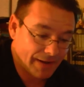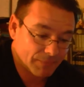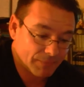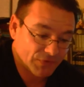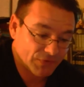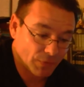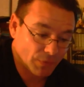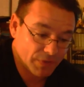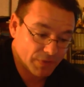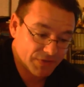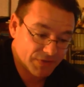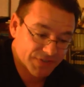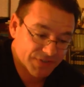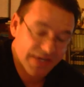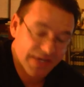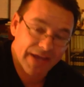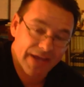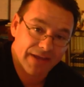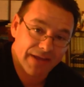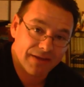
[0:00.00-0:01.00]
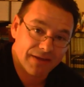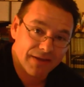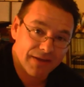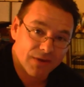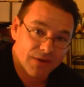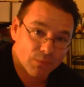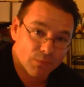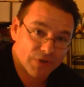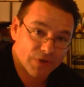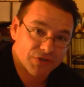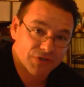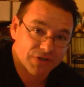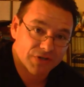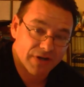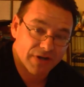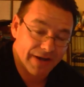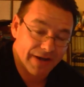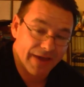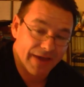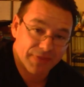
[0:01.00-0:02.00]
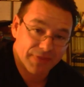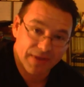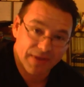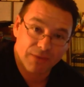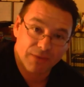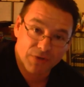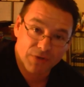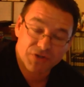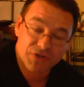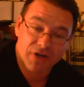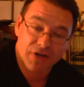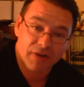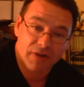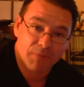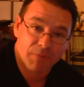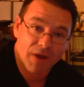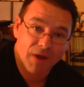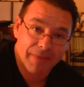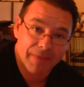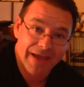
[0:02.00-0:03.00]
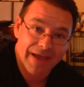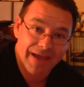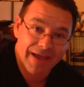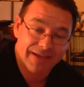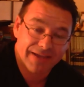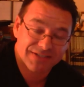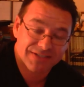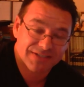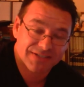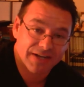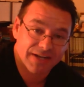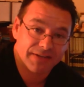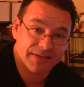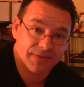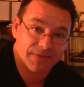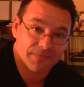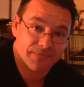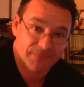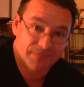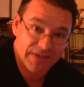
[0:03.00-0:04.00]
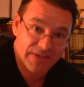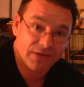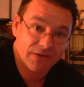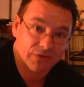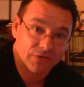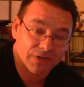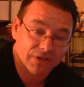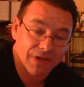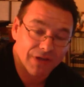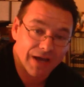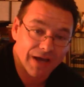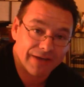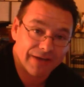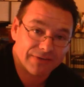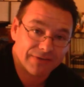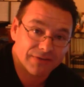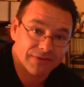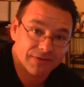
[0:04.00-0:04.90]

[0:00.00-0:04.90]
So when you say Richard Carrier he studied the field a lot.